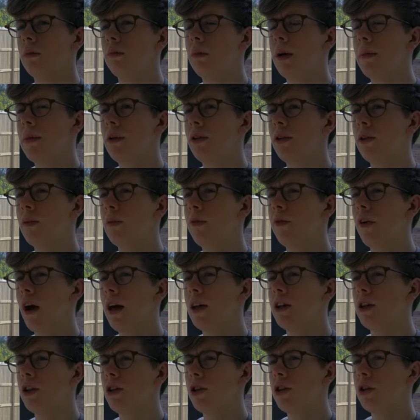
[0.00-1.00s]
Maybe some veg,
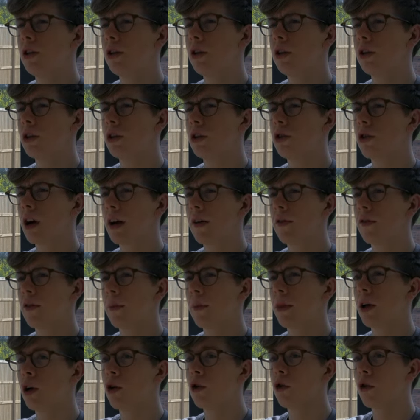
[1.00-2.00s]
straight from
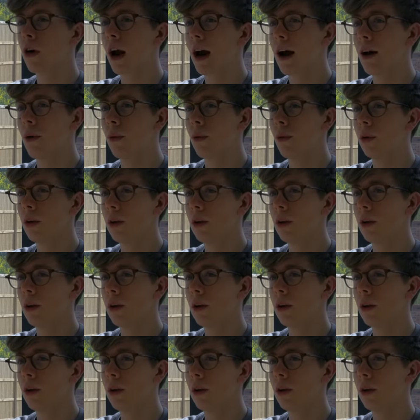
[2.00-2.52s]
the ground.